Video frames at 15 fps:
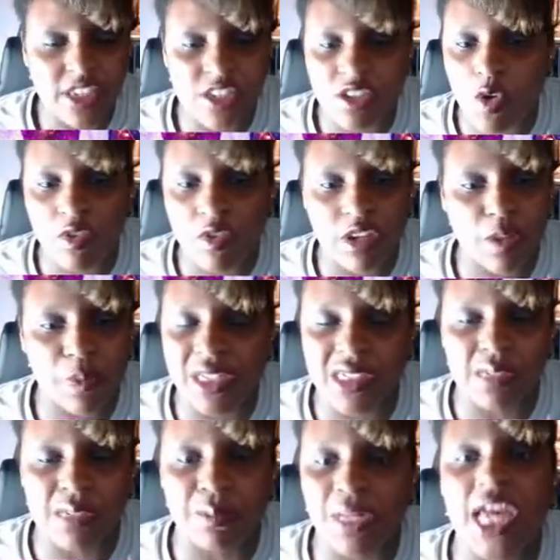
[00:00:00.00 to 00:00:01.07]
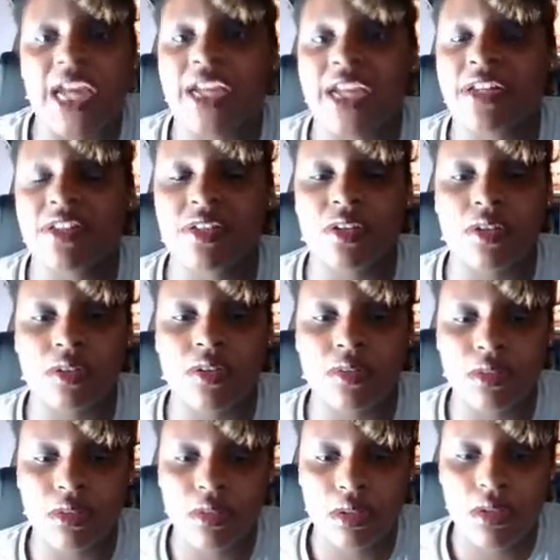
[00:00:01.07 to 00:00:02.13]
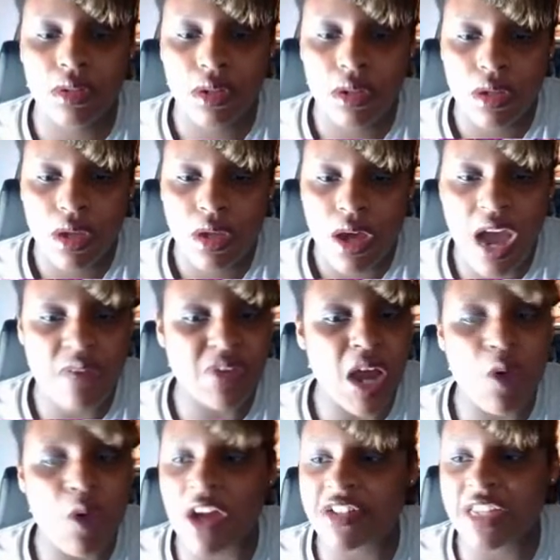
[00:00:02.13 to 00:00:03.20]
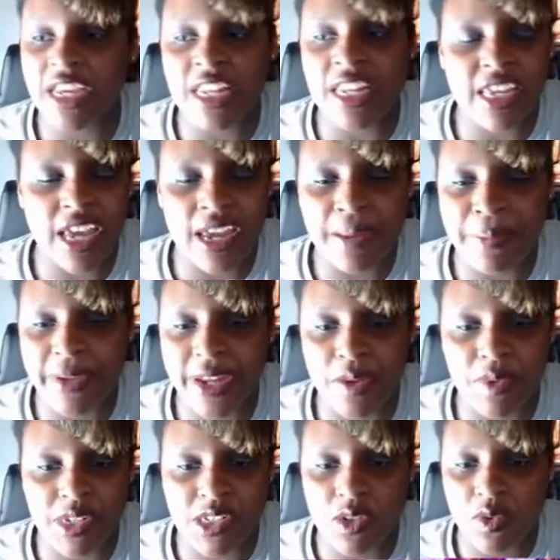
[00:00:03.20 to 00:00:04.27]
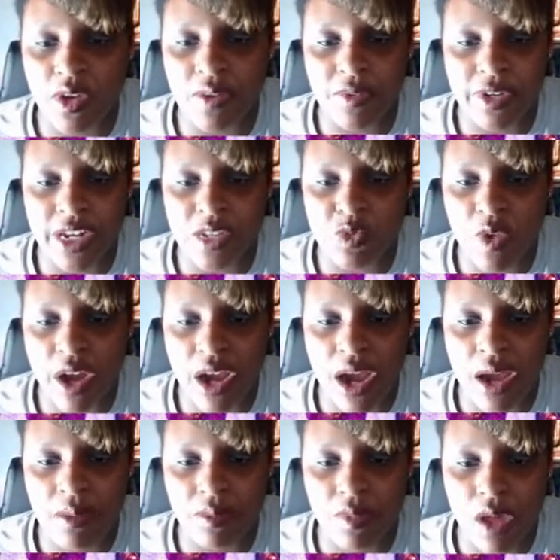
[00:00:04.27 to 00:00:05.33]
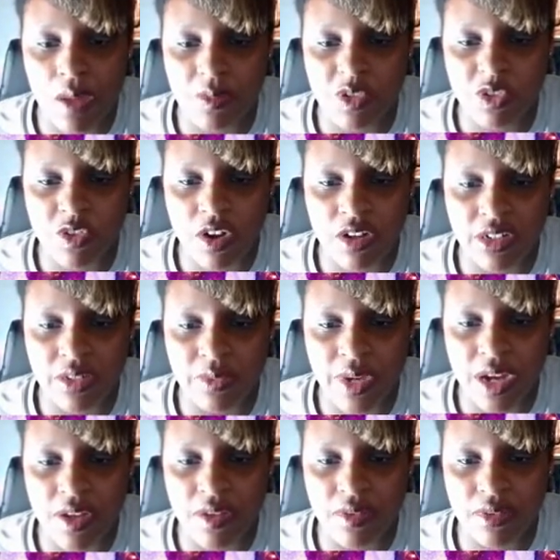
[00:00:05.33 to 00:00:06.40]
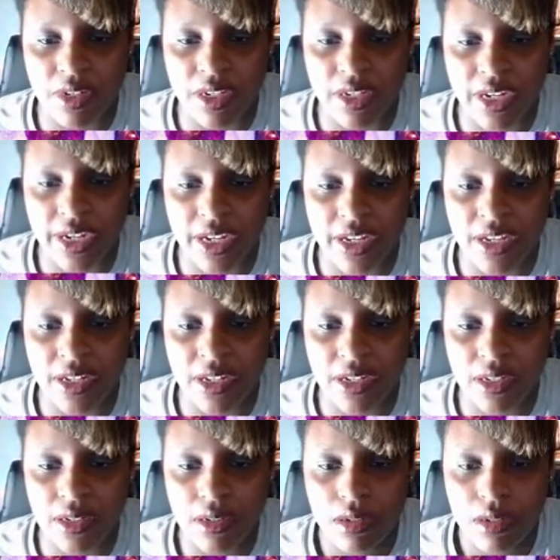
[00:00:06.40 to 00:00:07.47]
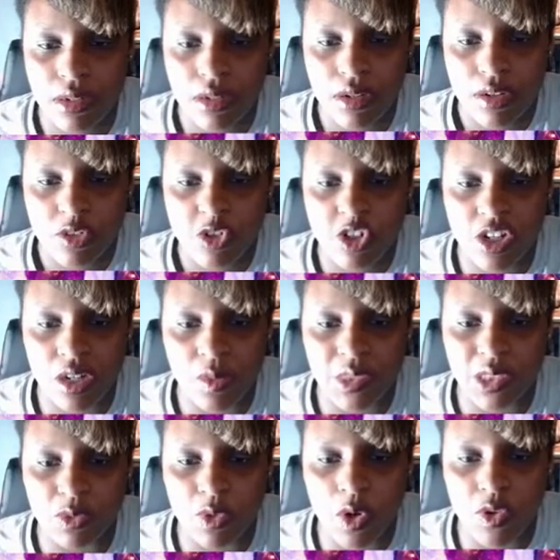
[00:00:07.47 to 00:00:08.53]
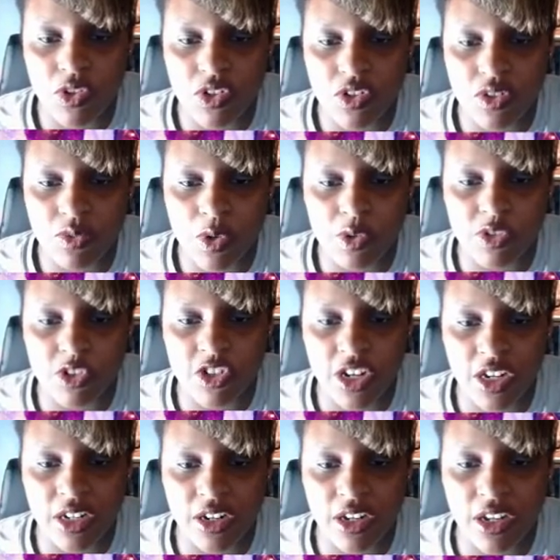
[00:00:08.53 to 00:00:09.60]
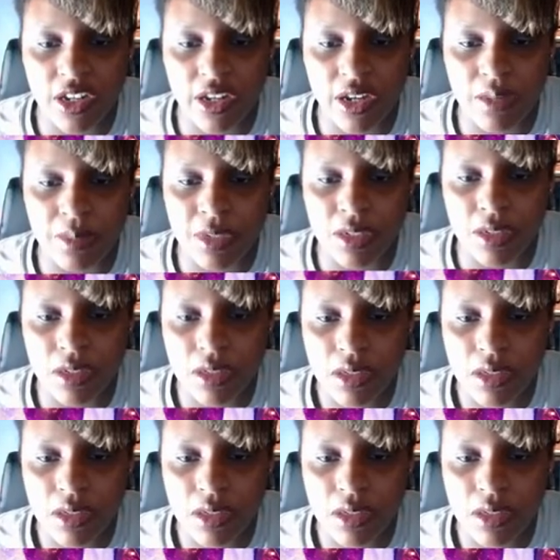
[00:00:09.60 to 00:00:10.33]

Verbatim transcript: this totally completely blind. So I have not watched any gameplay whatsoever. That's why I'm I'm struggling around looking like an idiot, chilling with the roaches. roaches shaking their head at me.